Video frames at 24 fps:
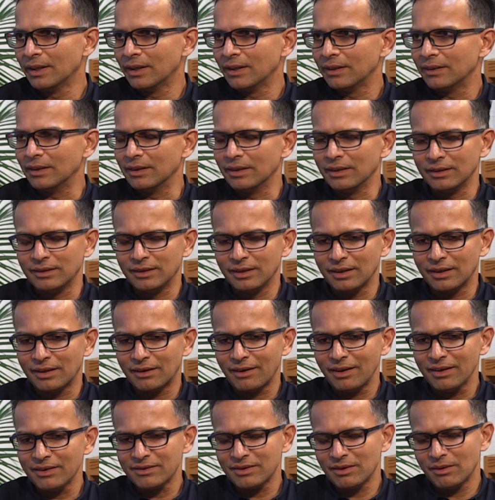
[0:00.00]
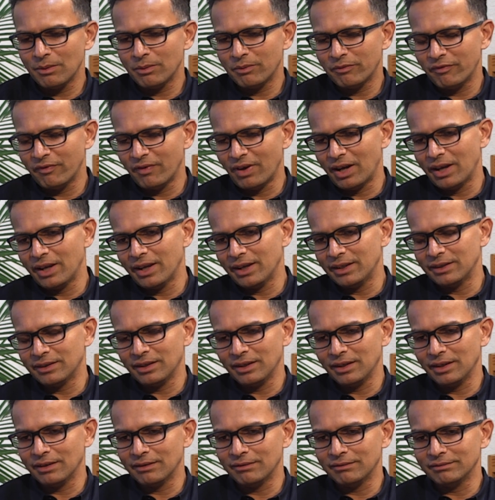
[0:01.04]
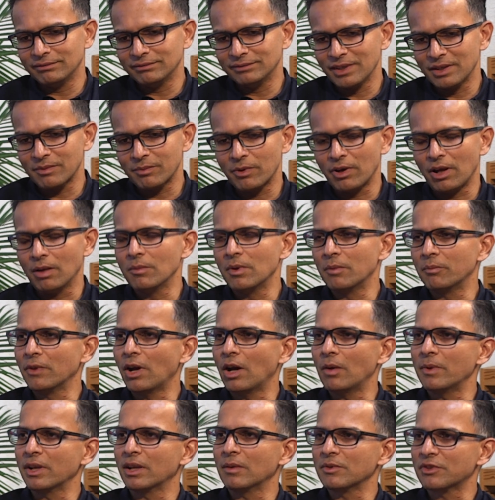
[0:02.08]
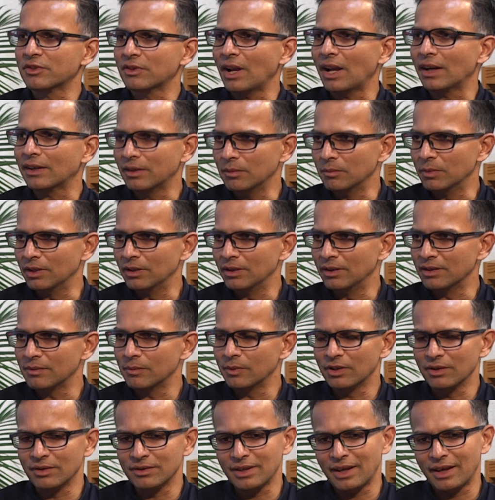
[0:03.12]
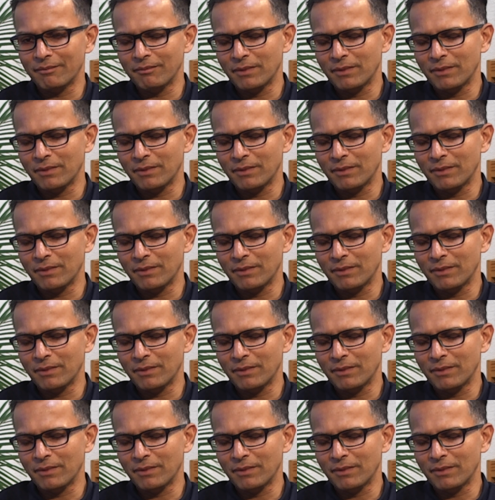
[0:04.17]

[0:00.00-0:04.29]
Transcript: The crux of why I think this problem now becomes tractable is because